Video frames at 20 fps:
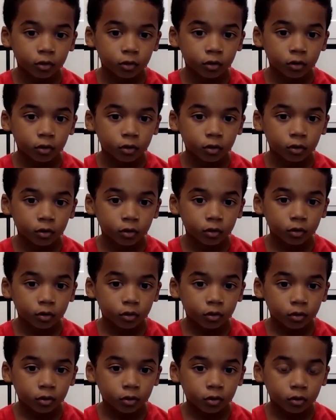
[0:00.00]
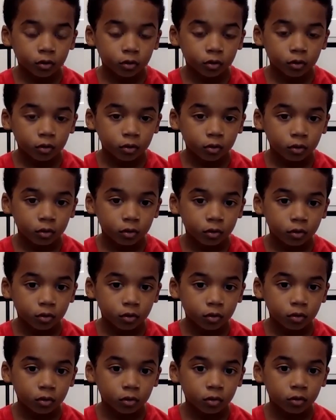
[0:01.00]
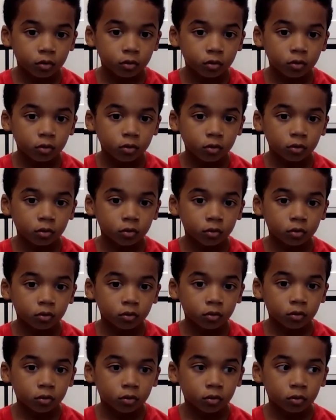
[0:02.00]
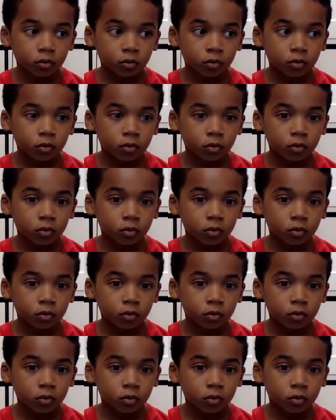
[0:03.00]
No words are spoken by the person on screen.